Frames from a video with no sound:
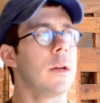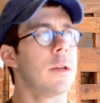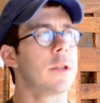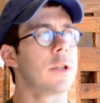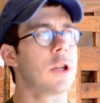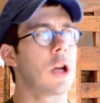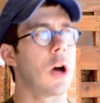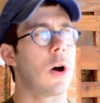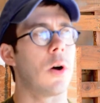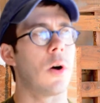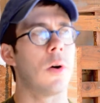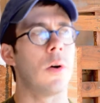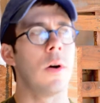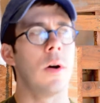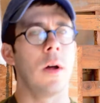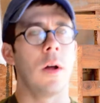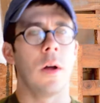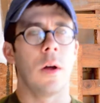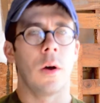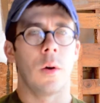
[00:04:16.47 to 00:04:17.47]
So
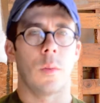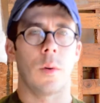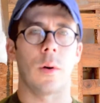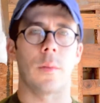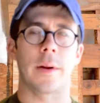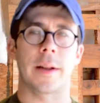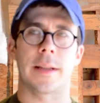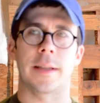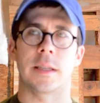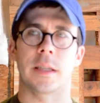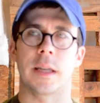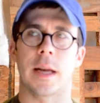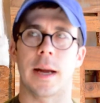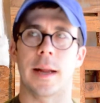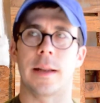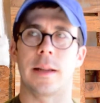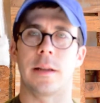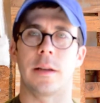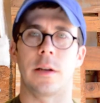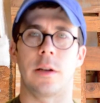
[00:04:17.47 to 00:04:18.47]
what we
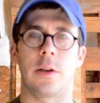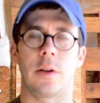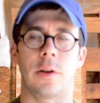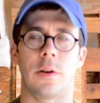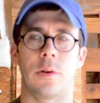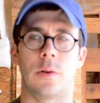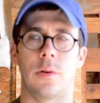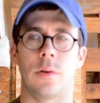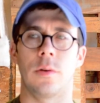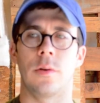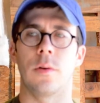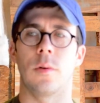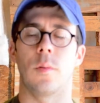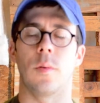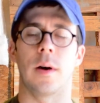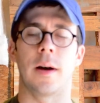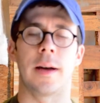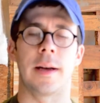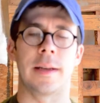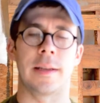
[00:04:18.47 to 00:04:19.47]
decided to do
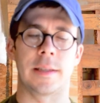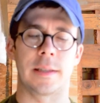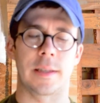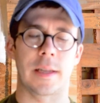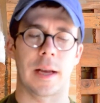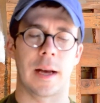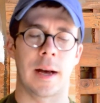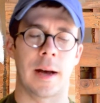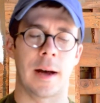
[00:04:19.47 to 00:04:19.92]
was